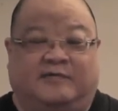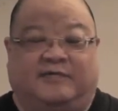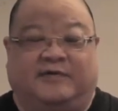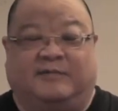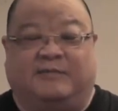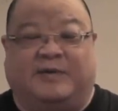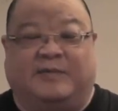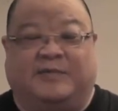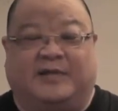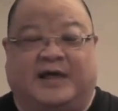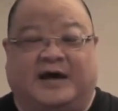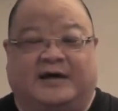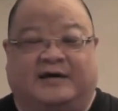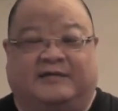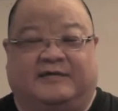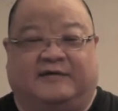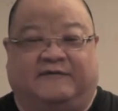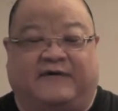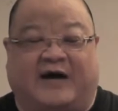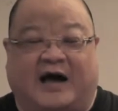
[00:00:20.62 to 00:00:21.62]
some people
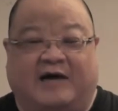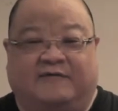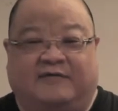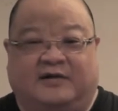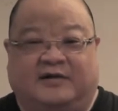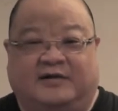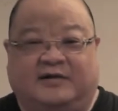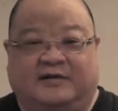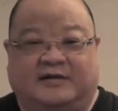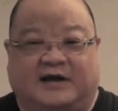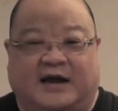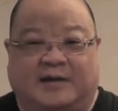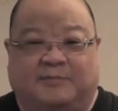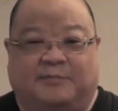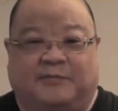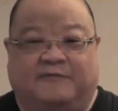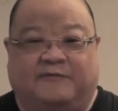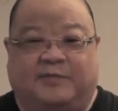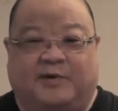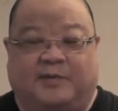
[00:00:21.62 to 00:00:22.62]
like survival
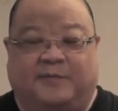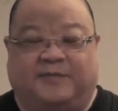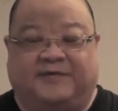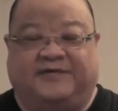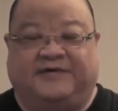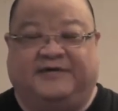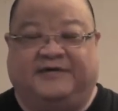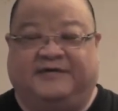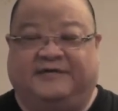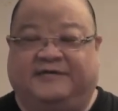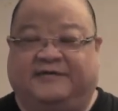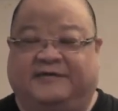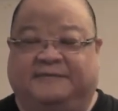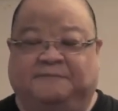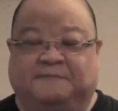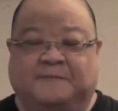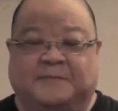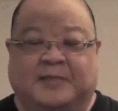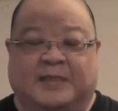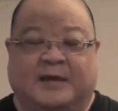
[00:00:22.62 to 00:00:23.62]
type of
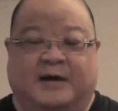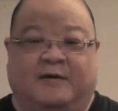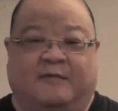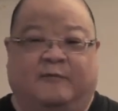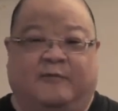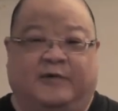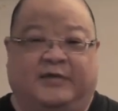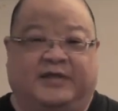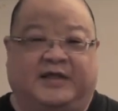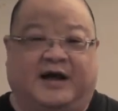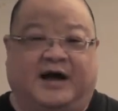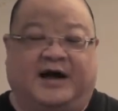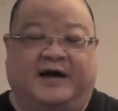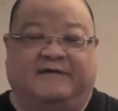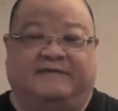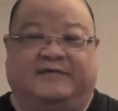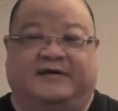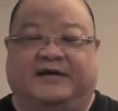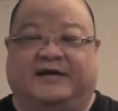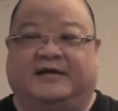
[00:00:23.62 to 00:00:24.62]
purposes with
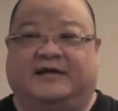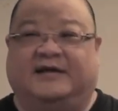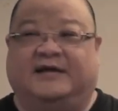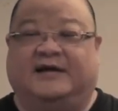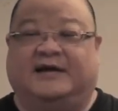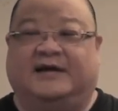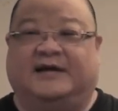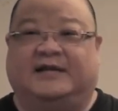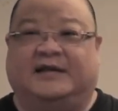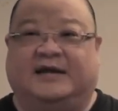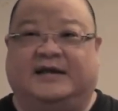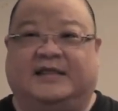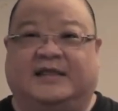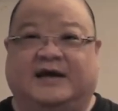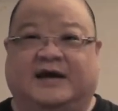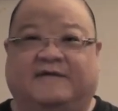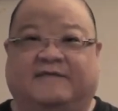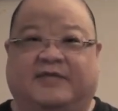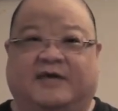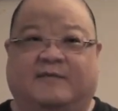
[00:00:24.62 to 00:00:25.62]
knives, and they
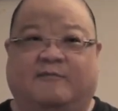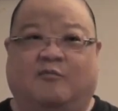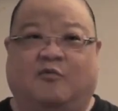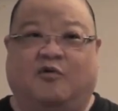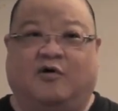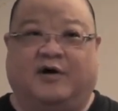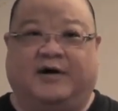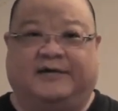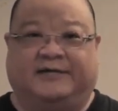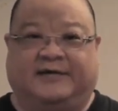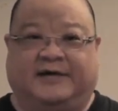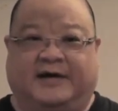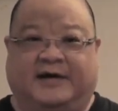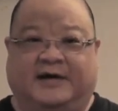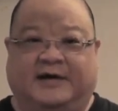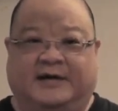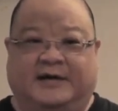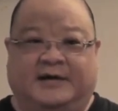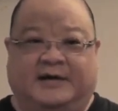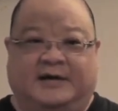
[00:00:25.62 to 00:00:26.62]
think of them more as a